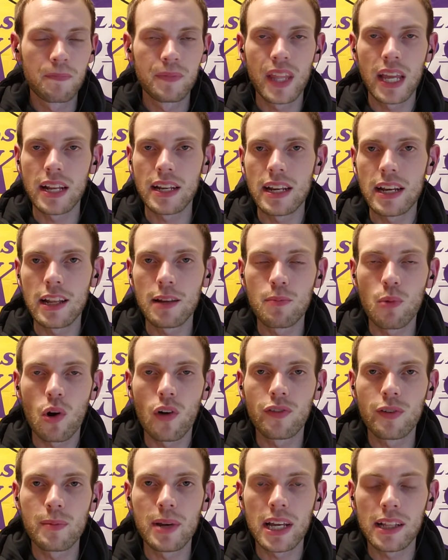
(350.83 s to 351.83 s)
They needed
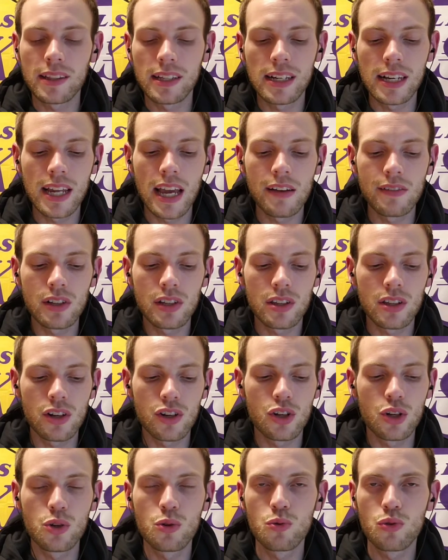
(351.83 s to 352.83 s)
more from Anthony Davis,
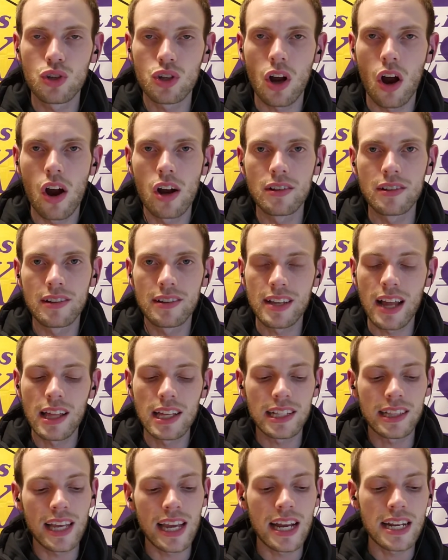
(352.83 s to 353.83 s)
their 2 stars. It's not
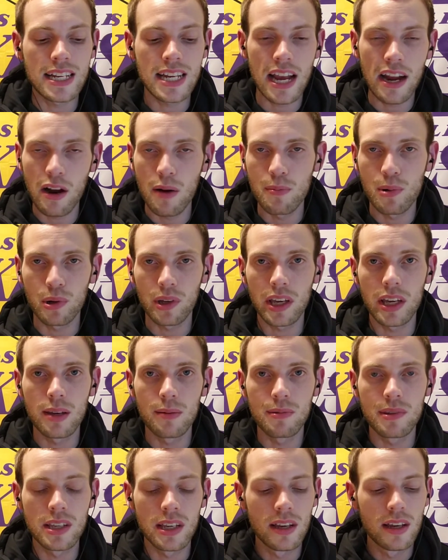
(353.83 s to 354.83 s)
like they had terrible
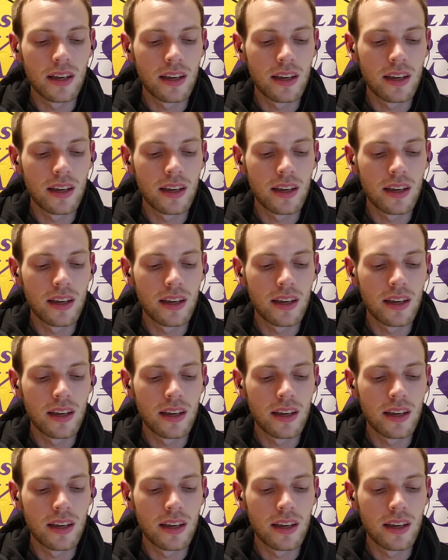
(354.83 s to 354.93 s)
games.